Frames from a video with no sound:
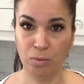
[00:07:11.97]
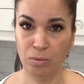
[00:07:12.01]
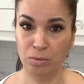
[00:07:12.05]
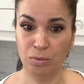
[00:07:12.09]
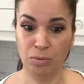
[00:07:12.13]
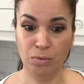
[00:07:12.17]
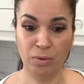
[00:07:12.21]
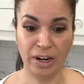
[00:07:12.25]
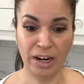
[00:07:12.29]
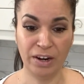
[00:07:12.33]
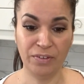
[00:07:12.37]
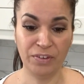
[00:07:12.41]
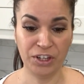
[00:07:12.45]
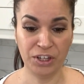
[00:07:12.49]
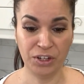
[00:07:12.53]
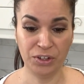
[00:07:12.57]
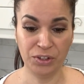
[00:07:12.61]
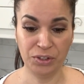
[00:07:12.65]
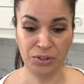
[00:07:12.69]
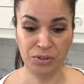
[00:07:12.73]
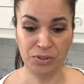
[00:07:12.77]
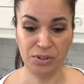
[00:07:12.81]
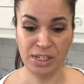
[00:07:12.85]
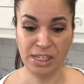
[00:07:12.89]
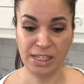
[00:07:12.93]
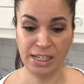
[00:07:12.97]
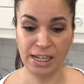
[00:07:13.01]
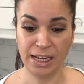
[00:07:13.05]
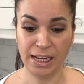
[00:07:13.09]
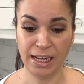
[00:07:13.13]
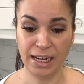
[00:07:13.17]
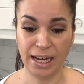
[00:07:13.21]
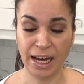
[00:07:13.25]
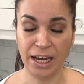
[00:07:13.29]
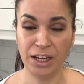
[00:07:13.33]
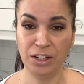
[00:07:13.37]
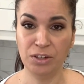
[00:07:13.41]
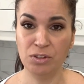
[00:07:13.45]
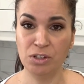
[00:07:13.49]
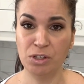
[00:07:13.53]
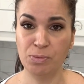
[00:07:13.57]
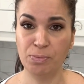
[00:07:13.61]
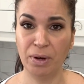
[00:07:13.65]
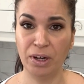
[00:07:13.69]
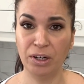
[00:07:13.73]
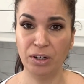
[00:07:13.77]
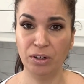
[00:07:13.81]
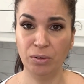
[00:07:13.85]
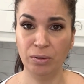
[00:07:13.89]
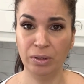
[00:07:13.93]
whatever you're using, I use
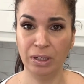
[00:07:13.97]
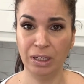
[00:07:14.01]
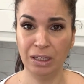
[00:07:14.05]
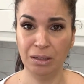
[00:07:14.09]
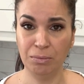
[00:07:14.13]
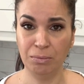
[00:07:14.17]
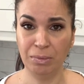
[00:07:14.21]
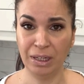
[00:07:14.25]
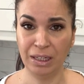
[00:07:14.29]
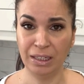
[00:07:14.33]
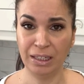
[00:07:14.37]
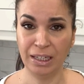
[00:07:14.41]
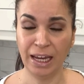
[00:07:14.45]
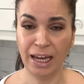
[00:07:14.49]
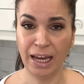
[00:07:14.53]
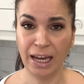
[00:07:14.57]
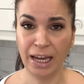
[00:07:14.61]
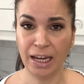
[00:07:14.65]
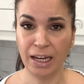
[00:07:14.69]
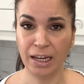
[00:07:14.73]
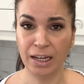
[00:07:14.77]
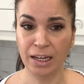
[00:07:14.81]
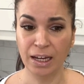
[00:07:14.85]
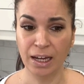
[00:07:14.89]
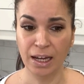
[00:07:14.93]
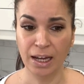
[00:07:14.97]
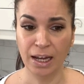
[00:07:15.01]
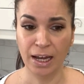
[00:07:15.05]
buttercream and cake,